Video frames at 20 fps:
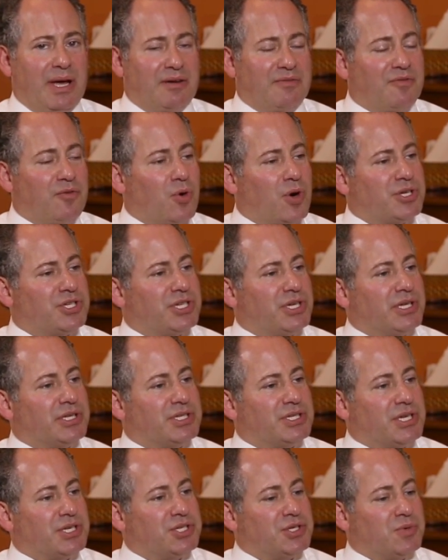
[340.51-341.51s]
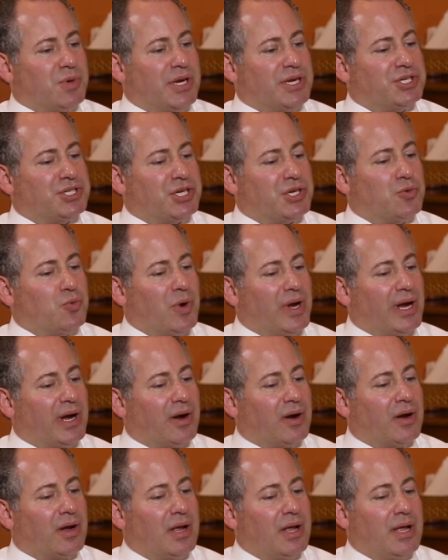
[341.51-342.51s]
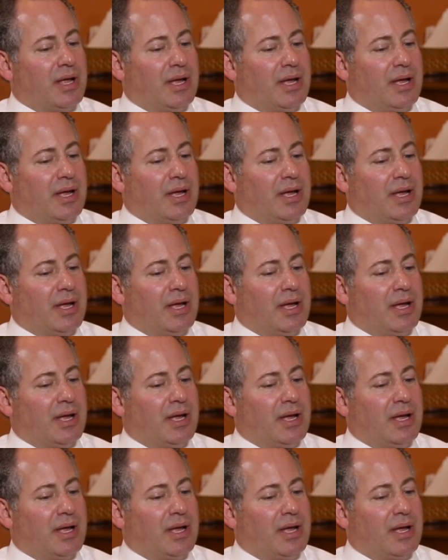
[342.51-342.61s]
unfortunate situation where